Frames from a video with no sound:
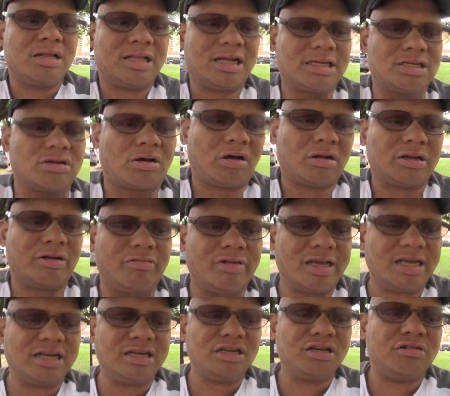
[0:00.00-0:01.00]
That's all that we
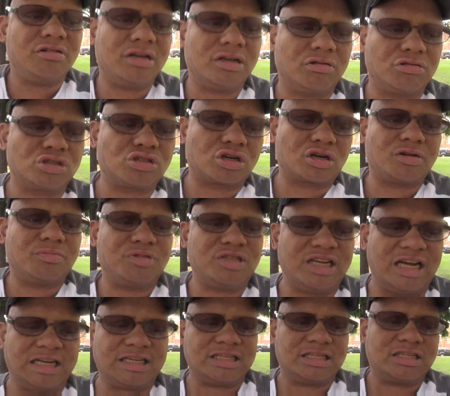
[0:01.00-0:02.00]
can do in those
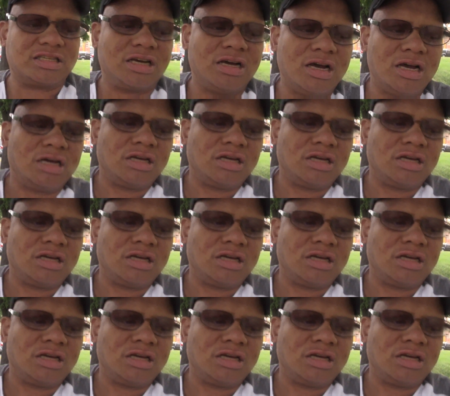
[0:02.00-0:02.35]
circumstances.